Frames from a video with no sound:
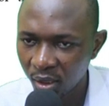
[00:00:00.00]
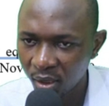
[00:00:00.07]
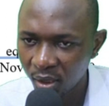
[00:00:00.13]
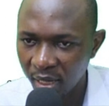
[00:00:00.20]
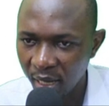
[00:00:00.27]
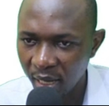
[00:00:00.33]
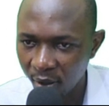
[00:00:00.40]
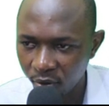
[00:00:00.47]

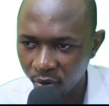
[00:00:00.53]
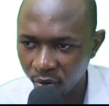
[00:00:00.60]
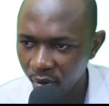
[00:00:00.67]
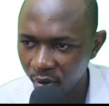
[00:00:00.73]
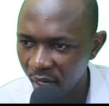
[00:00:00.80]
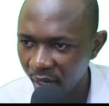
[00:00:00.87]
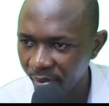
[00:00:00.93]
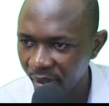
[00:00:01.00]
Now, do we
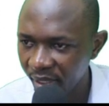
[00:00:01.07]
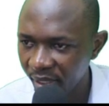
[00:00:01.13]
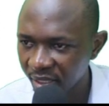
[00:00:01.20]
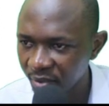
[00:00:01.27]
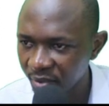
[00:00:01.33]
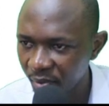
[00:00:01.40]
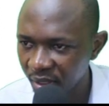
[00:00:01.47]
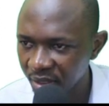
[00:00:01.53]
have any
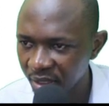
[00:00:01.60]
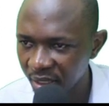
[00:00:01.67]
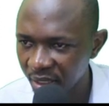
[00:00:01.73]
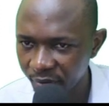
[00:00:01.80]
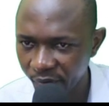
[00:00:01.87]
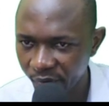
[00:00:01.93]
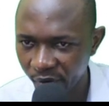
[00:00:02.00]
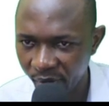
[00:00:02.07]

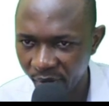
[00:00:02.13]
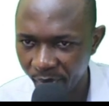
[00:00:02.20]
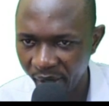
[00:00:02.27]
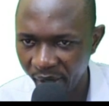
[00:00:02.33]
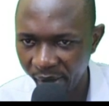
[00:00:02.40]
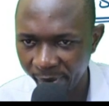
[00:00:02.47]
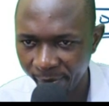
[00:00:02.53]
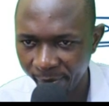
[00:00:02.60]
expenses for the bar?